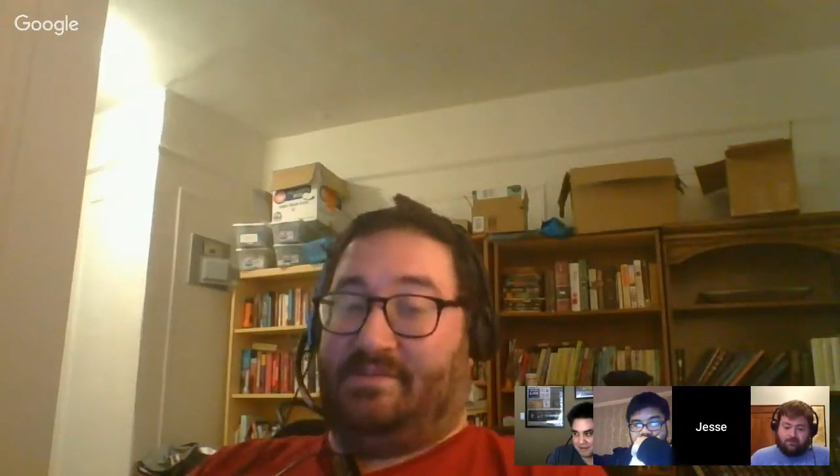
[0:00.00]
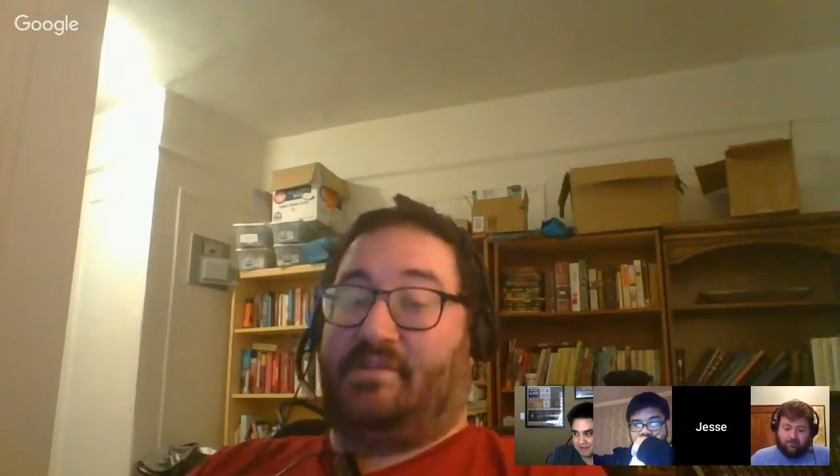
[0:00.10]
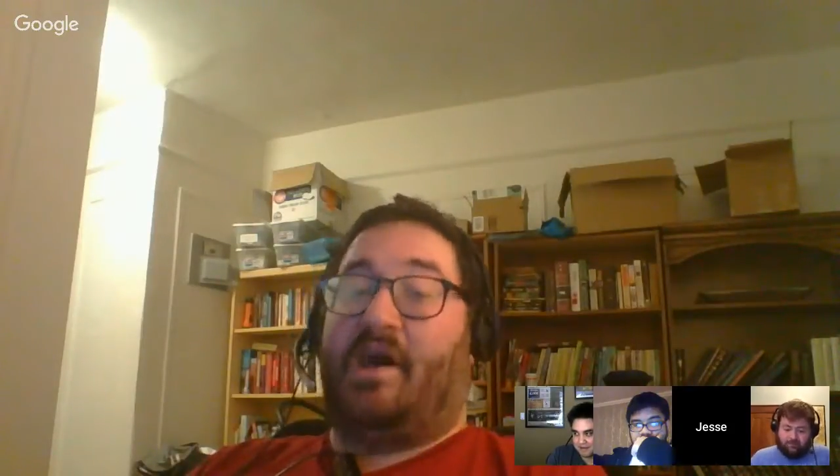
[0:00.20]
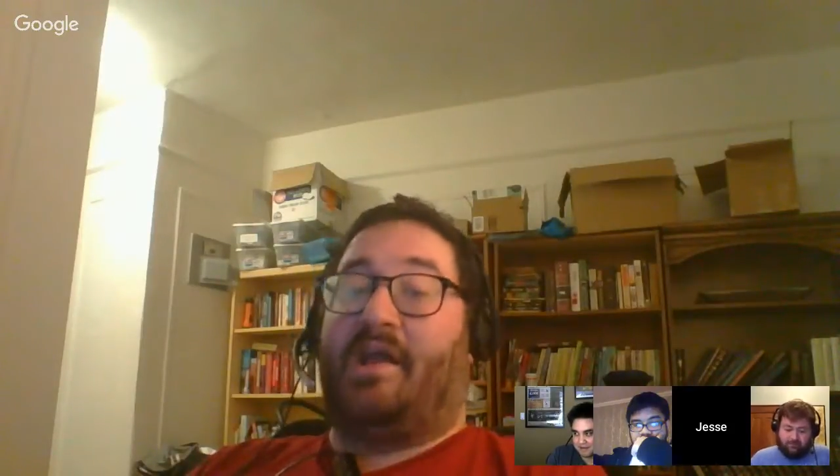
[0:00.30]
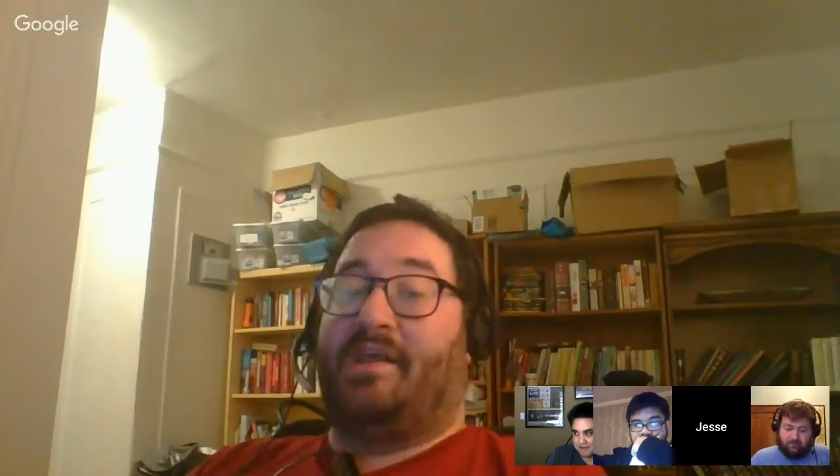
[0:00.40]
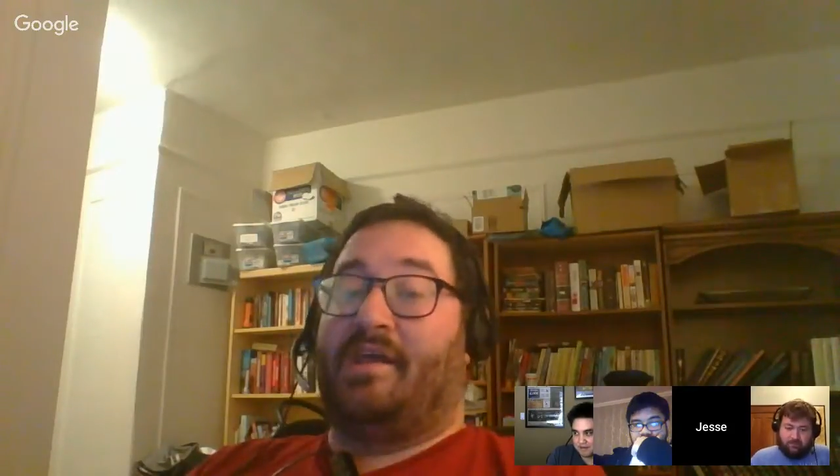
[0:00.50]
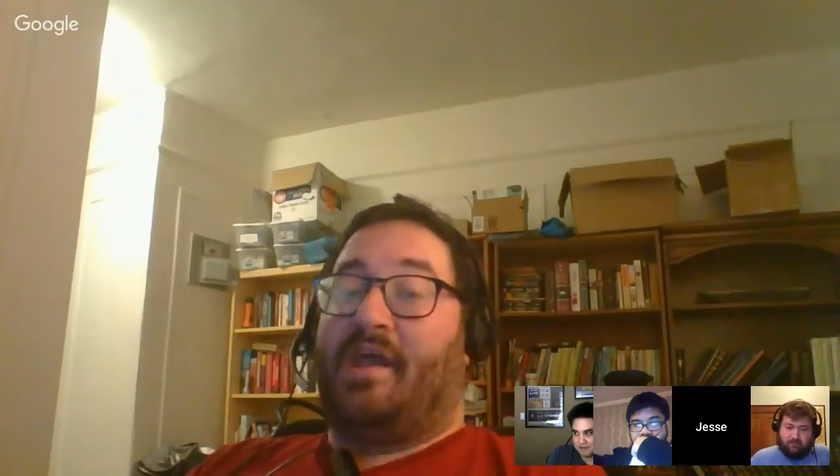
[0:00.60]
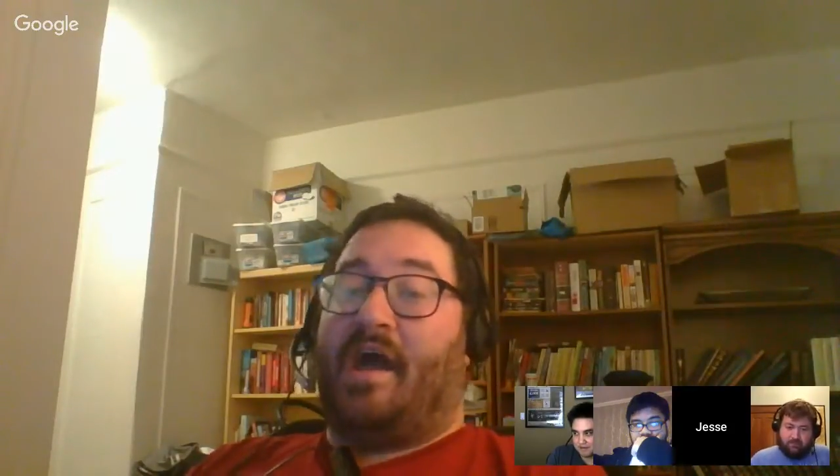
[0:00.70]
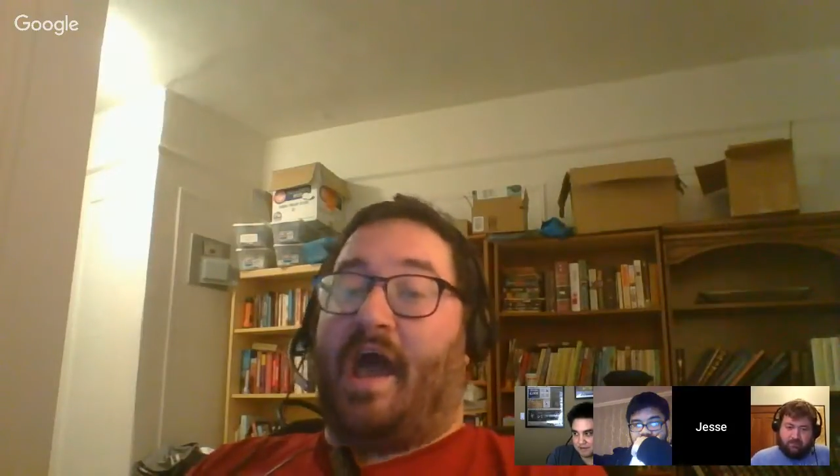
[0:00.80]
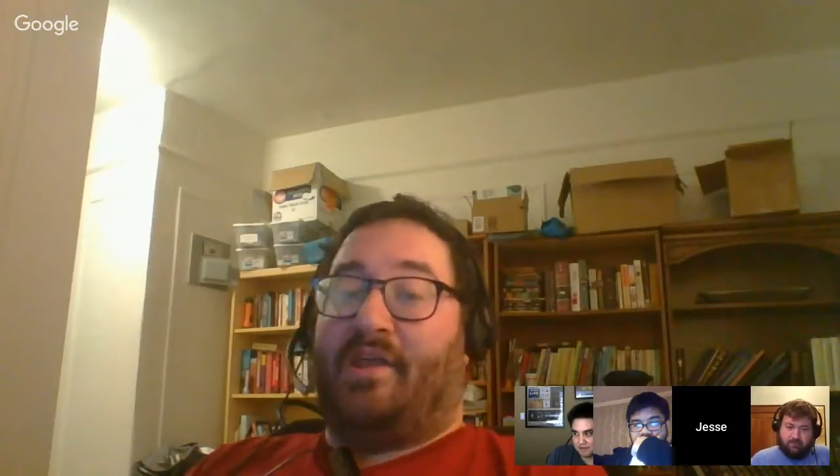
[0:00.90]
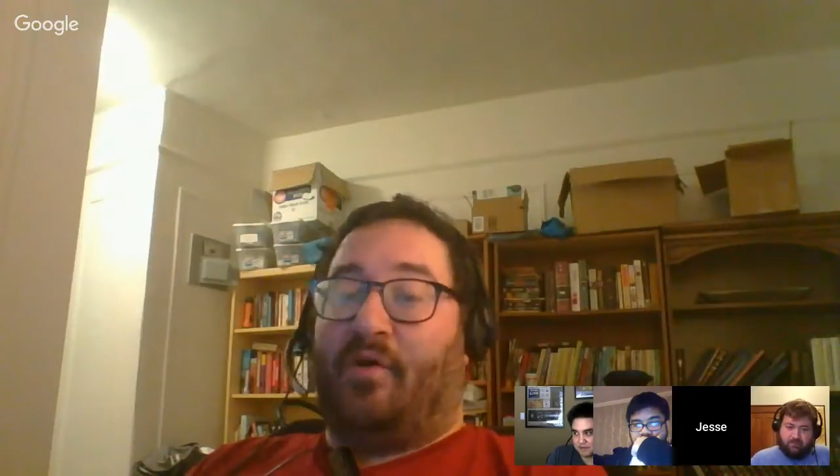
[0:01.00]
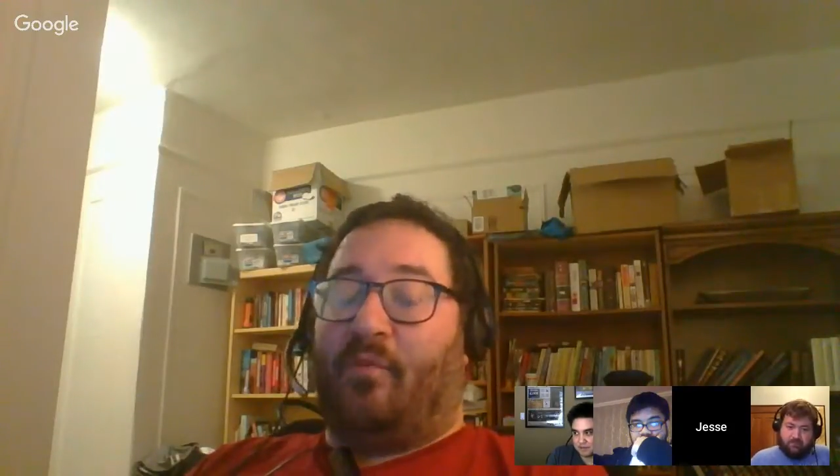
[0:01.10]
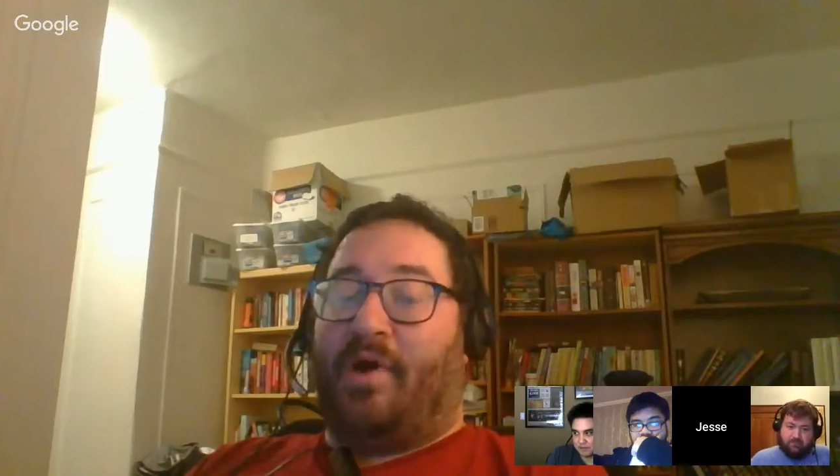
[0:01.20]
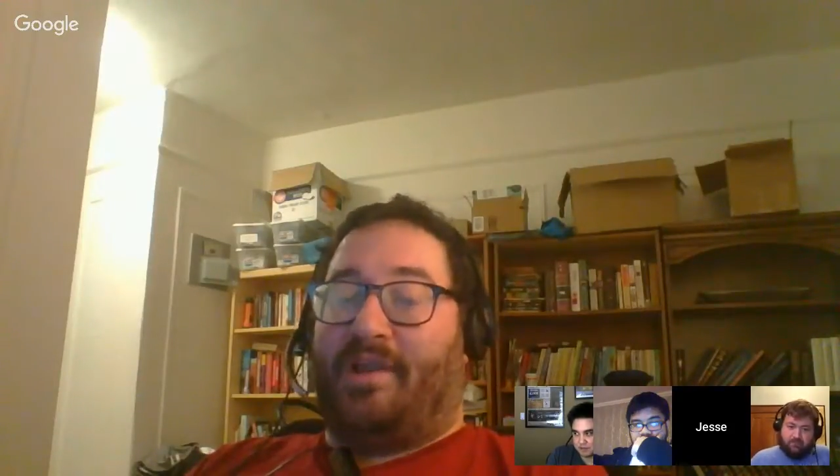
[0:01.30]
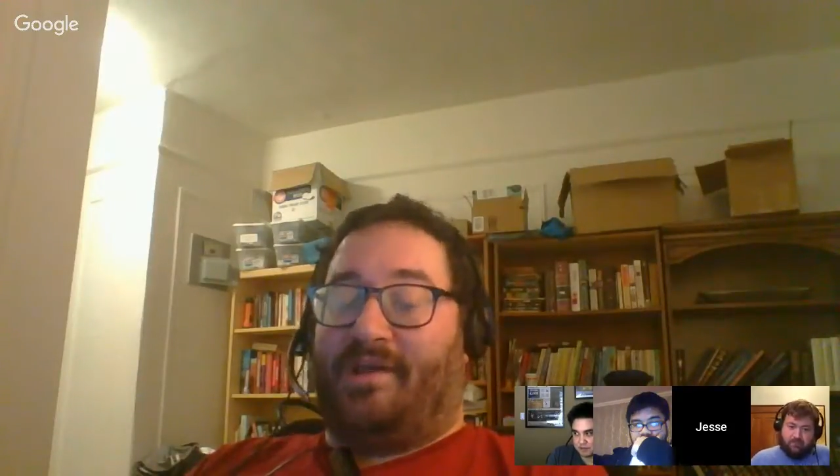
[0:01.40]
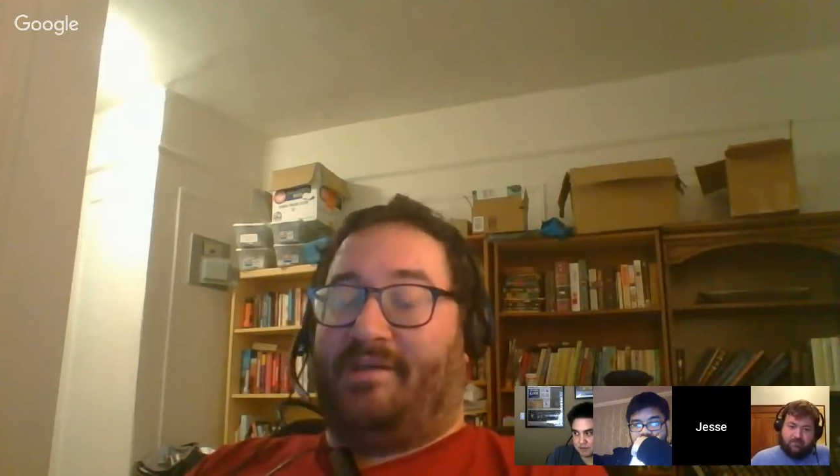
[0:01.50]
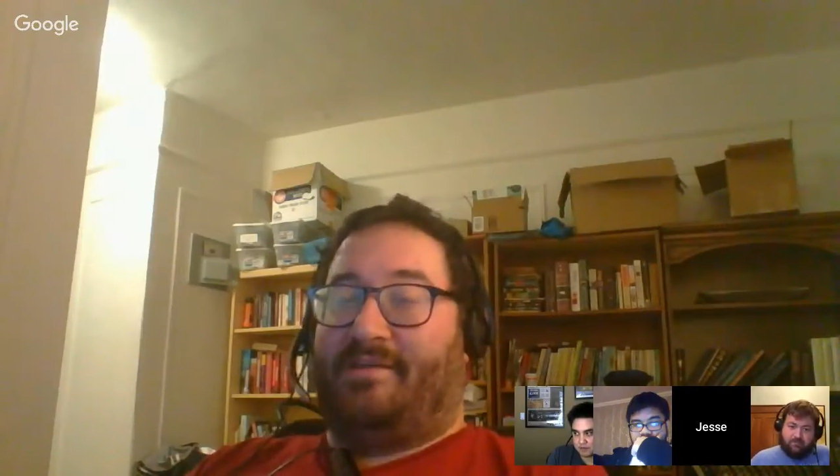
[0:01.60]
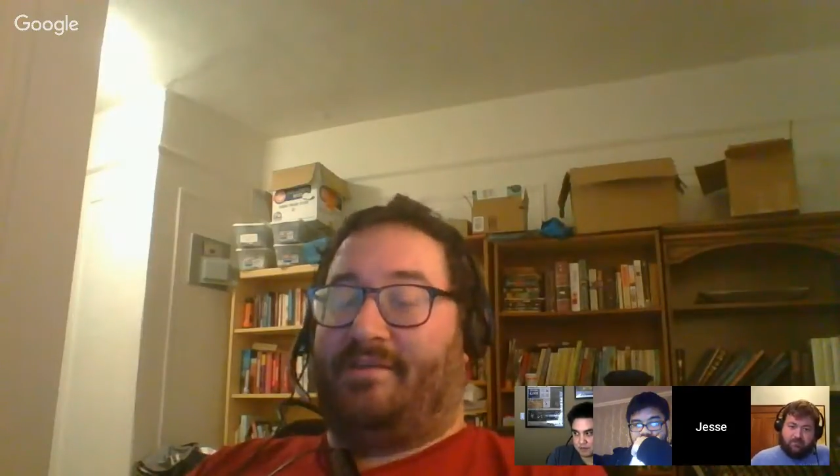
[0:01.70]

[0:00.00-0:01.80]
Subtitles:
not. I don't want to.